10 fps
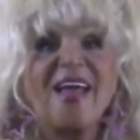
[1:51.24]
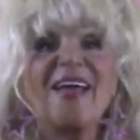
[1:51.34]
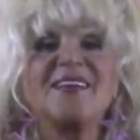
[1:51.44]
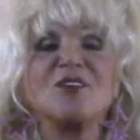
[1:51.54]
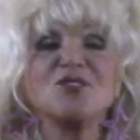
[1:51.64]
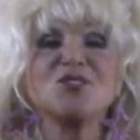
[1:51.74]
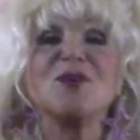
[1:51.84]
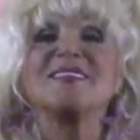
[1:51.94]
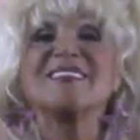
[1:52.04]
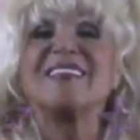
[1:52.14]
And also
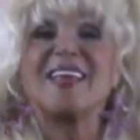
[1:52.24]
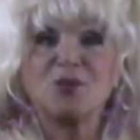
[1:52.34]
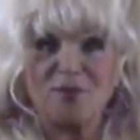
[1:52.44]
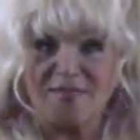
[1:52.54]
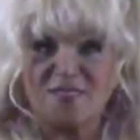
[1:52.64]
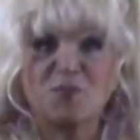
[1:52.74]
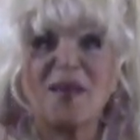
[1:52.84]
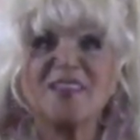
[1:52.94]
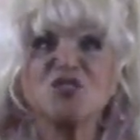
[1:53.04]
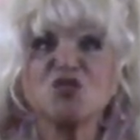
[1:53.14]
it's an Aries,
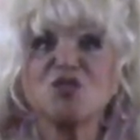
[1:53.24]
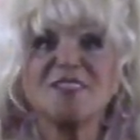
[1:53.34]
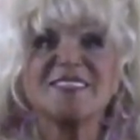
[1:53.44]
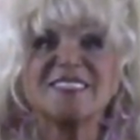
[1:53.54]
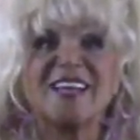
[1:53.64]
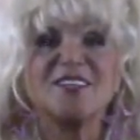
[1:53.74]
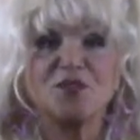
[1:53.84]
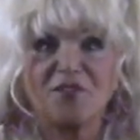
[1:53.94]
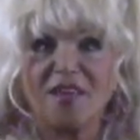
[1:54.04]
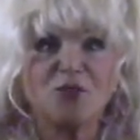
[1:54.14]
passionate sign
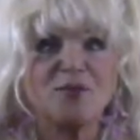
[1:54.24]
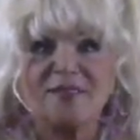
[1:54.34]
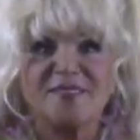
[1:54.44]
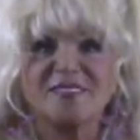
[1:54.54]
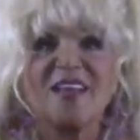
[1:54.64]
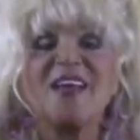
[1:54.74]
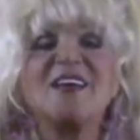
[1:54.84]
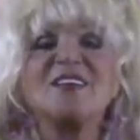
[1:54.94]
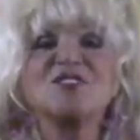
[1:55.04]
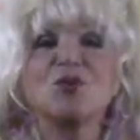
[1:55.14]
of Aries.
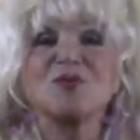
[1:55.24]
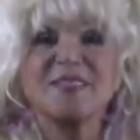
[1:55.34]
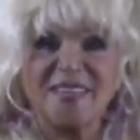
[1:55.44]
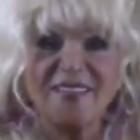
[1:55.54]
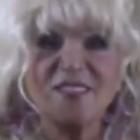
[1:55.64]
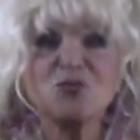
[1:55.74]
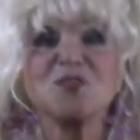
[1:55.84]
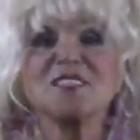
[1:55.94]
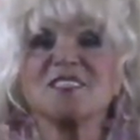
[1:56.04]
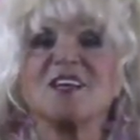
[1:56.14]
So things
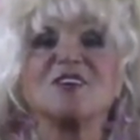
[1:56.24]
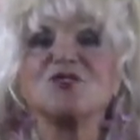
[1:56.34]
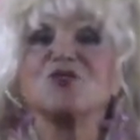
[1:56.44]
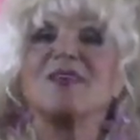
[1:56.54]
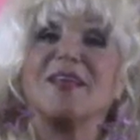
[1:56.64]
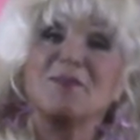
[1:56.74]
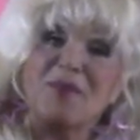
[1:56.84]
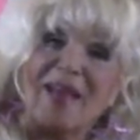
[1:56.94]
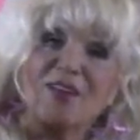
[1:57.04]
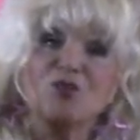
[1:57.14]
will start to get
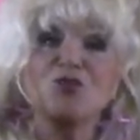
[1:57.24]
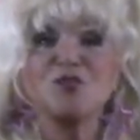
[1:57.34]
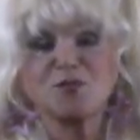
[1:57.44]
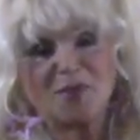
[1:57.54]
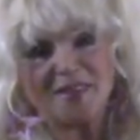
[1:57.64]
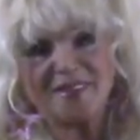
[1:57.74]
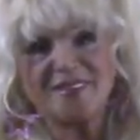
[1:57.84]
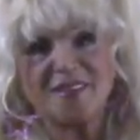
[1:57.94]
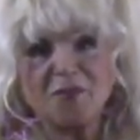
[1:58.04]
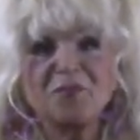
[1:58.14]
back to
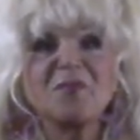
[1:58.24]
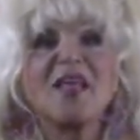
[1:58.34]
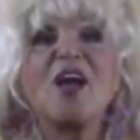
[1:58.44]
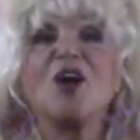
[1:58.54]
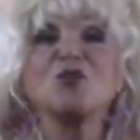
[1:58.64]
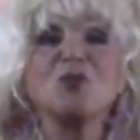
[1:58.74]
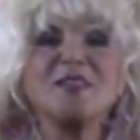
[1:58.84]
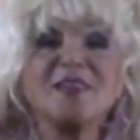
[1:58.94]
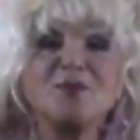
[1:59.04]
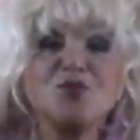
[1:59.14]
speed. A
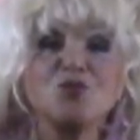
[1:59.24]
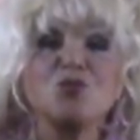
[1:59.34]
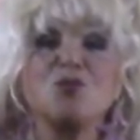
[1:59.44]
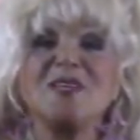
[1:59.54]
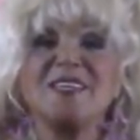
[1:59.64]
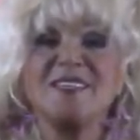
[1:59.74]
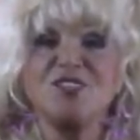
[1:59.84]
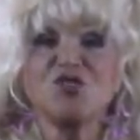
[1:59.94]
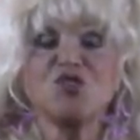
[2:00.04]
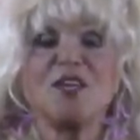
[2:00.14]
great time to really
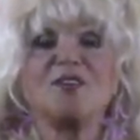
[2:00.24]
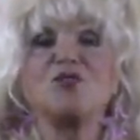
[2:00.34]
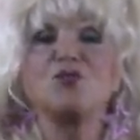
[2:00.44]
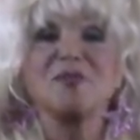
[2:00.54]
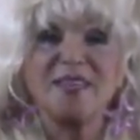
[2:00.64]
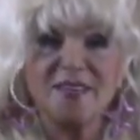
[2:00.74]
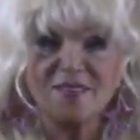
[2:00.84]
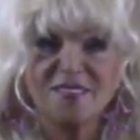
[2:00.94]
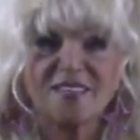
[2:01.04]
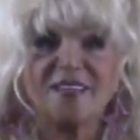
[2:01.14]
initiate new
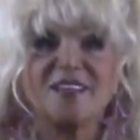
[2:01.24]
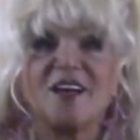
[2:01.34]
deals, sign